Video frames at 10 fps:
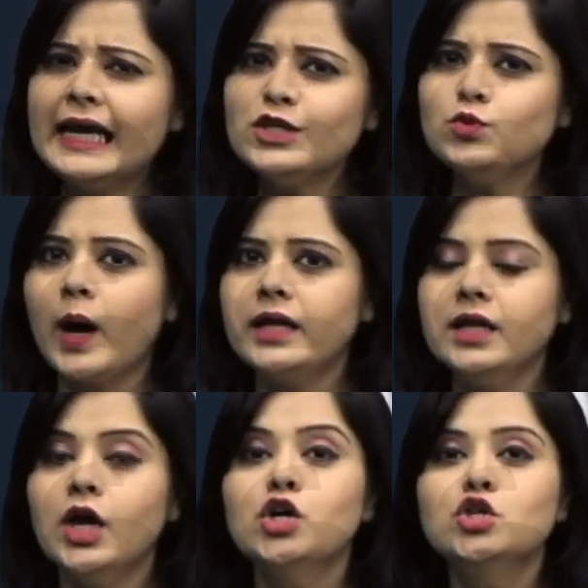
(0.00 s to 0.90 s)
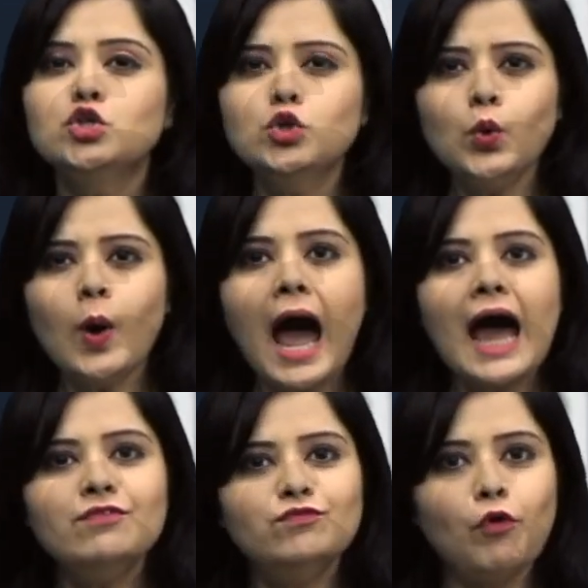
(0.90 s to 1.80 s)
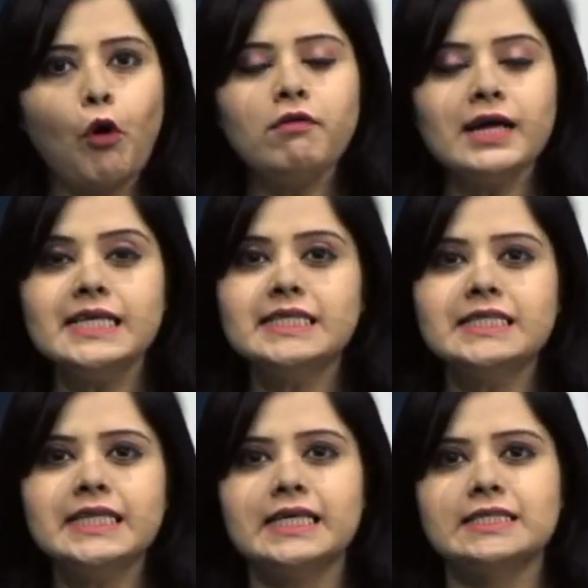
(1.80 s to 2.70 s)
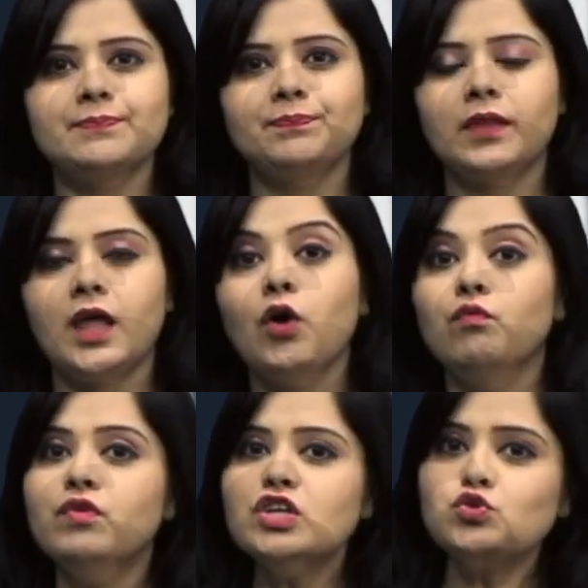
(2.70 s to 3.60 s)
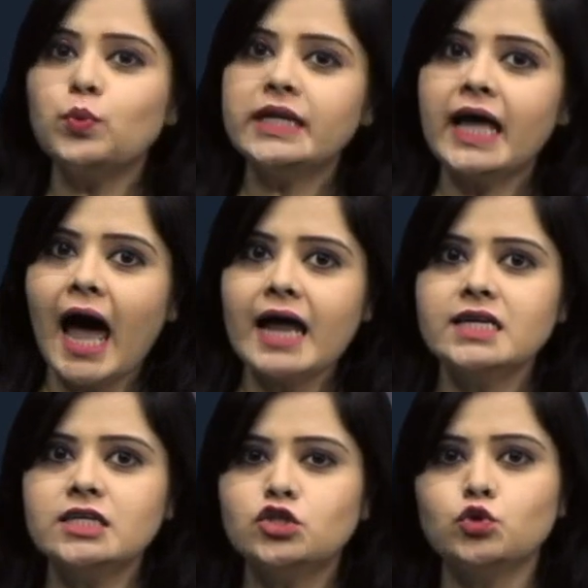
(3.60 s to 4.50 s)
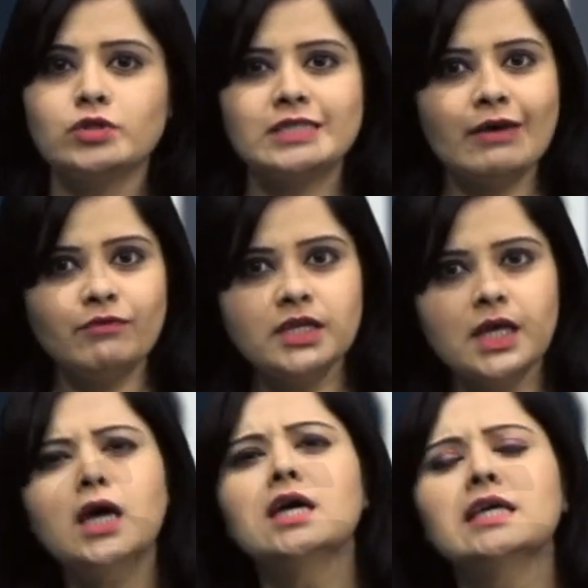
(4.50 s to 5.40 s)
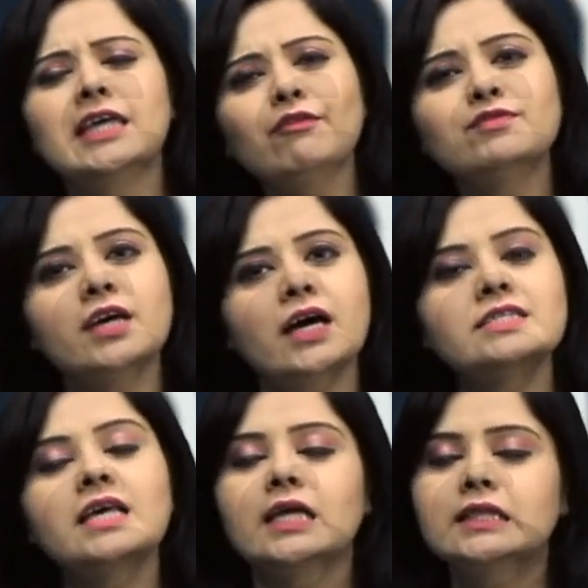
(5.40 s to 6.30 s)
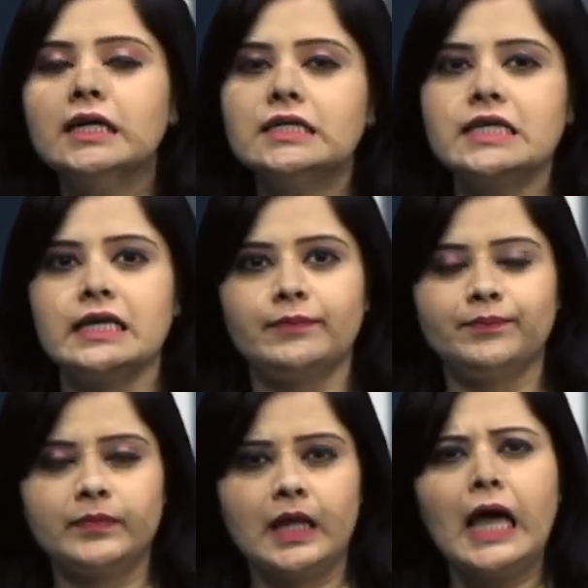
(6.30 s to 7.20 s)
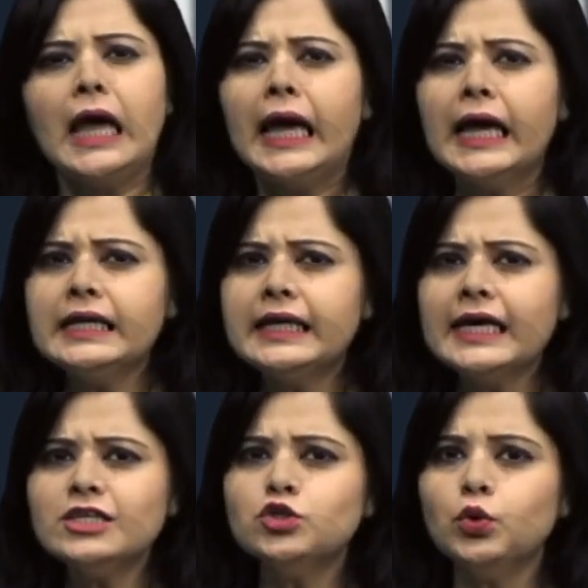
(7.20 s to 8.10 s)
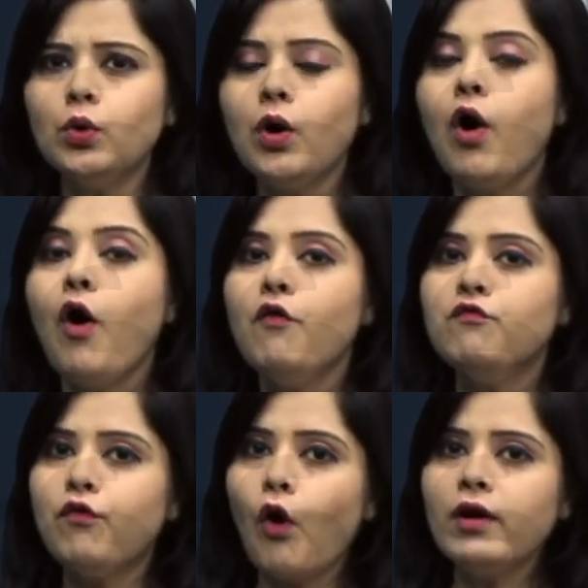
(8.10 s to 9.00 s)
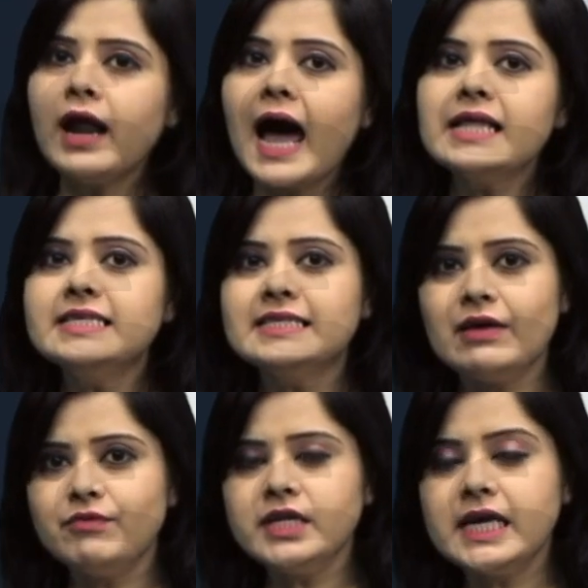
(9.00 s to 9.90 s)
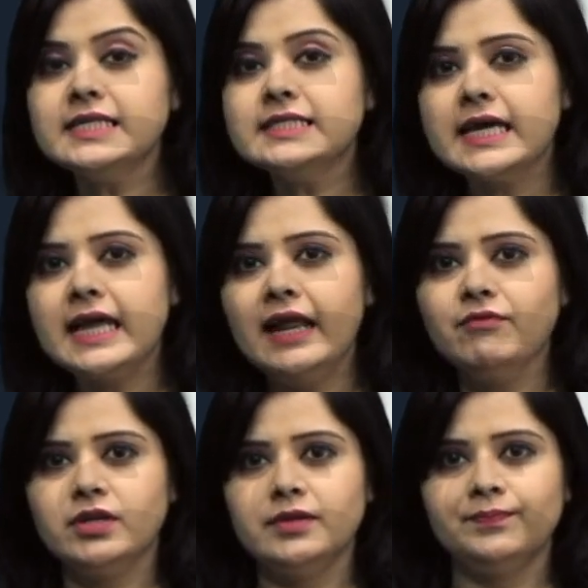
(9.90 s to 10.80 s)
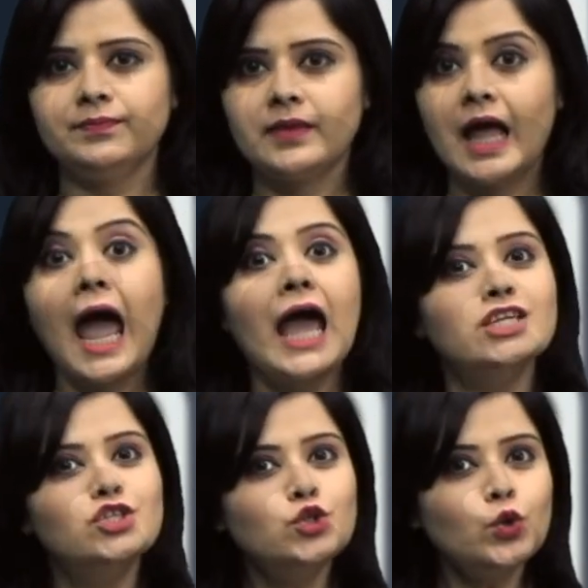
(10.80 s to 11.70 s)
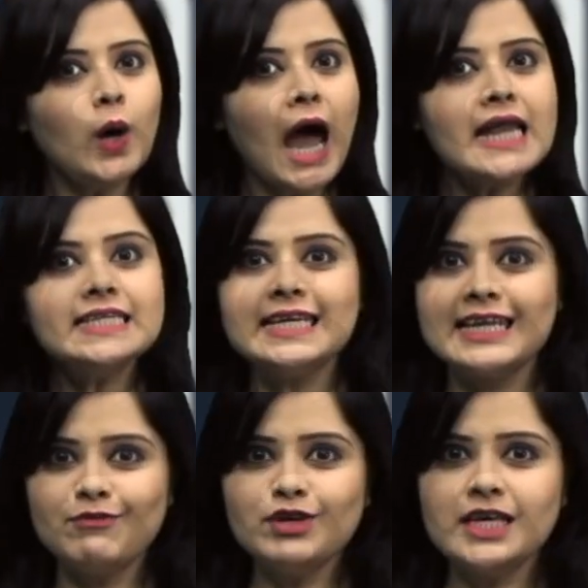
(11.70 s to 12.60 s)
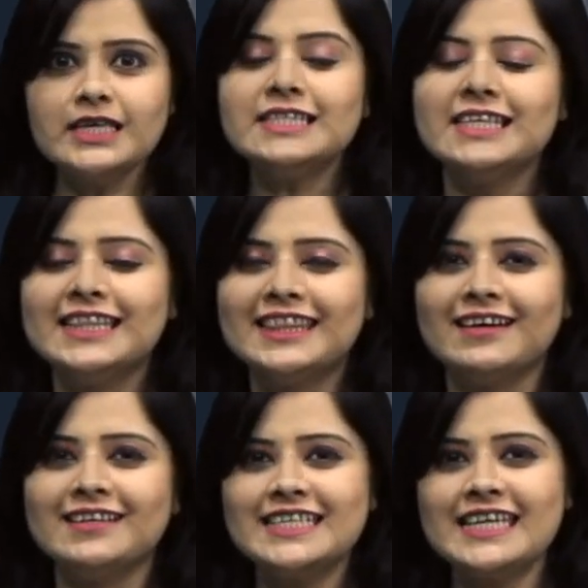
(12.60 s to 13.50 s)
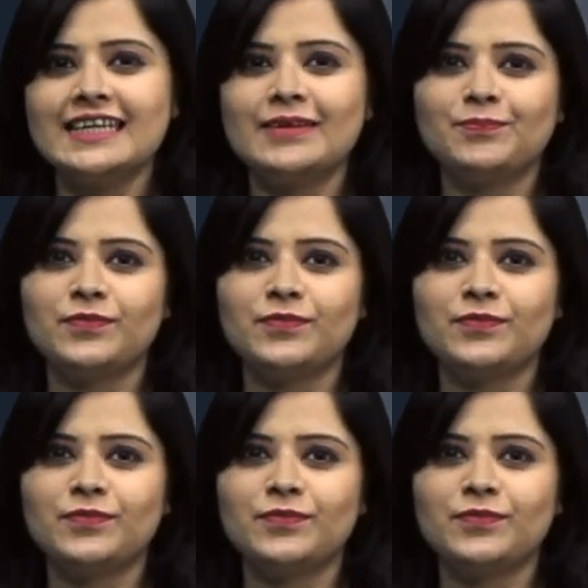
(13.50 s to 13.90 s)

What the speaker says: case 1, 2 add 4 is 6, which when added to 7 gives us 13. In case 2, 4 add 7 is 11 and 2 add 11 is 13.